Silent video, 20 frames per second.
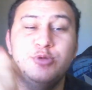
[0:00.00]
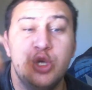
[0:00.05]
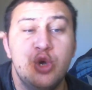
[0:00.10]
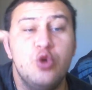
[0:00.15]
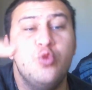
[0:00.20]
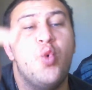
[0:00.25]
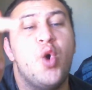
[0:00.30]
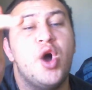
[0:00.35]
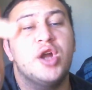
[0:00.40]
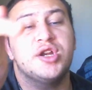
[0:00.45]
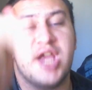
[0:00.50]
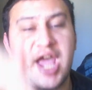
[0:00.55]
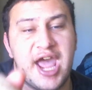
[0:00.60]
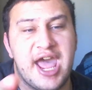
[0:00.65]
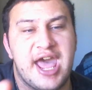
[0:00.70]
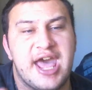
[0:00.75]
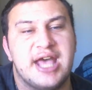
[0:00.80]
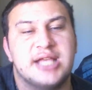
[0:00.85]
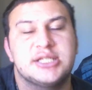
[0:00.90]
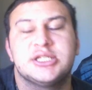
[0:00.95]
you want to
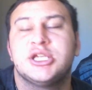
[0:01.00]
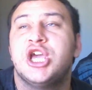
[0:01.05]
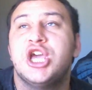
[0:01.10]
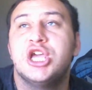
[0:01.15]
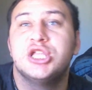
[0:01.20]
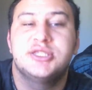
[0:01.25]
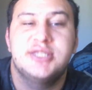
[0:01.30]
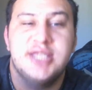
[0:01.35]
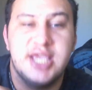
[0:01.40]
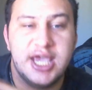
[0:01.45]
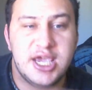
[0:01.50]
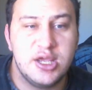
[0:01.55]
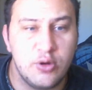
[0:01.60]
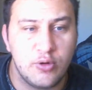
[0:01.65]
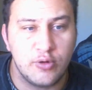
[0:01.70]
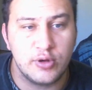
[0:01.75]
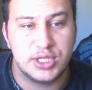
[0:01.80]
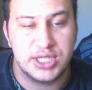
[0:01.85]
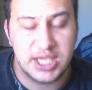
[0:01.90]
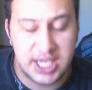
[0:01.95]
ask Tito
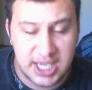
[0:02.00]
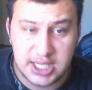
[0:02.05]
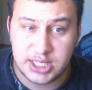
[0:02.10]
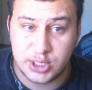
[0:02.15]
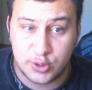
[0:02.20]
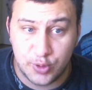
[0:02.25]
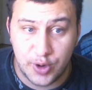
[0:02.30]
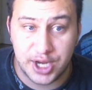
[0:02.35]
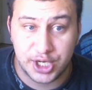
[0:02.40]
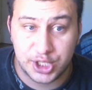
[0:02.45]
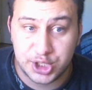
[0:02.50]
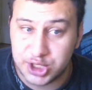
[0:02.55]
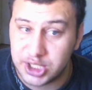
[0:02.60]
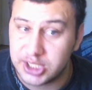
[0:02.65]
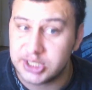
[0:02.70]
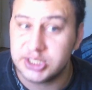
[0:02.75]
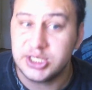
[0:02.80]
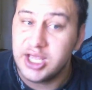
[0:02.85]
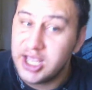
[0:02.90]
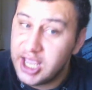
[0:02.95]
Ortiz
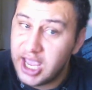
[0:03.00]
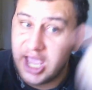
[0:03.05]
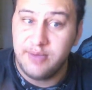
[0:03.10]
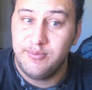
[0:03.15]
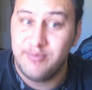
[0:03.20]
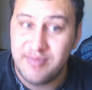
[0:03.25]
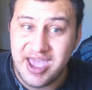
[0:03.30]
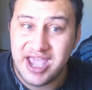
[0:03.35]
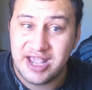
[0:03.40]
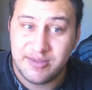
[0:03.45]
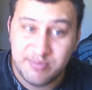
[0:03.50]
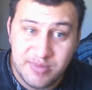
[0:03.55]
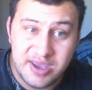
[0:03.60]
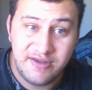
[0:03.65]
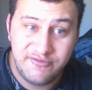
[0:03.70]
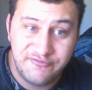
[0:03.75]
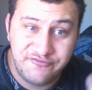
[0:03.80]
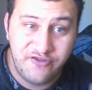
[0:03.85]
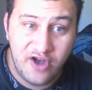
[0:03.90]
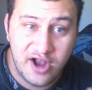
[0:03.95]
questions and make
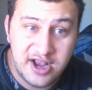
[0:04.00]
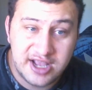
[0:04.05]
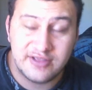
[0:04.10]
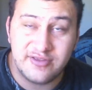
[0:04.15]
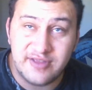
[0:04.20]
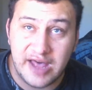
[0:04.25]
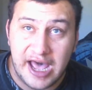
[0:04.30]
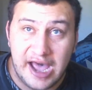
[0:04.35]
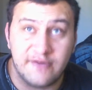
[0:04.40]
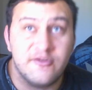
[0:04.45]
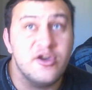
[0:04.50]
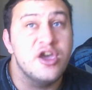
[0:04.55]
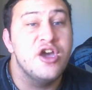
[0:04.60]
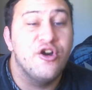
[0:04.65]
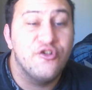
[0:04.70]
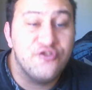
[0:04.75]
me fucking laugh,